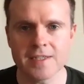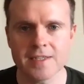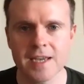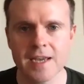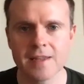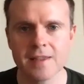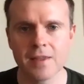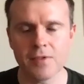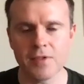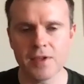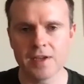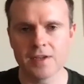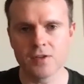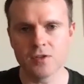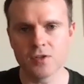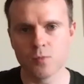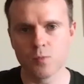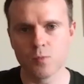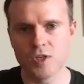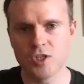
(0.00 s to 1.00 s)
They're saying that
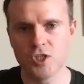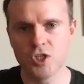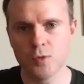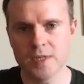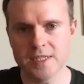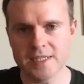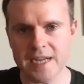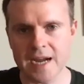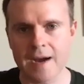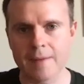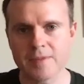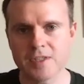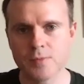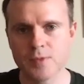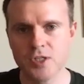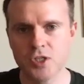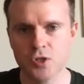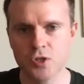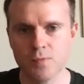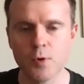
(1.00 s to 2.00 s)
thing we do
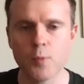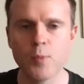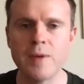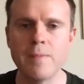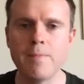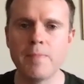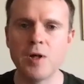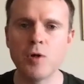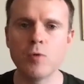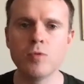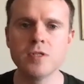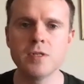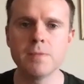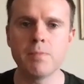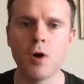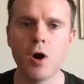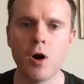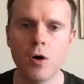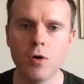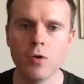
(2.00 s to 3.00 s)
adapt and we do, but we build
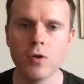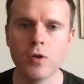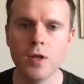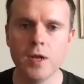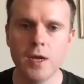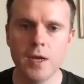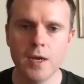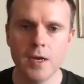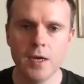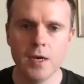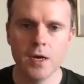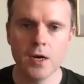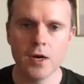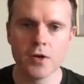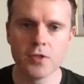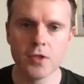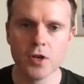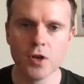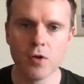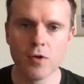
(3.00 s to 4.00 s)
upon
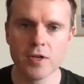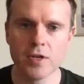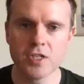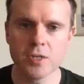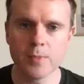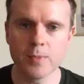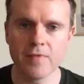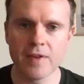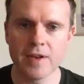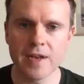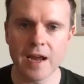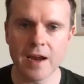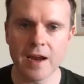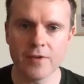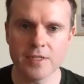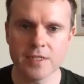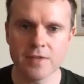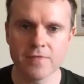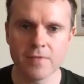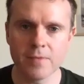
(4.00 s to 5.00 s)
uh, the knowledge that we've
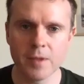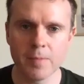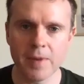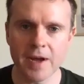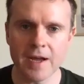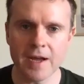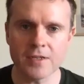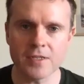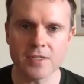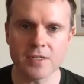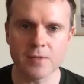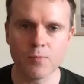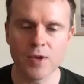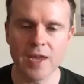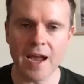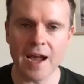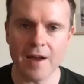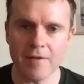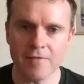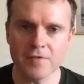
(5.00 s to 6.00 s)
inherited from the past,
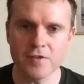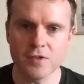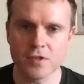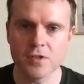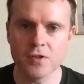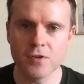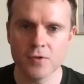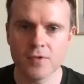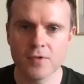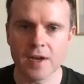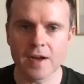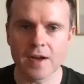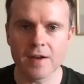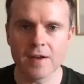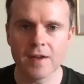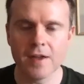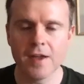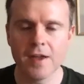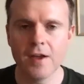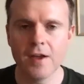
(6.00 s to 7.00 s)
and we have to do that.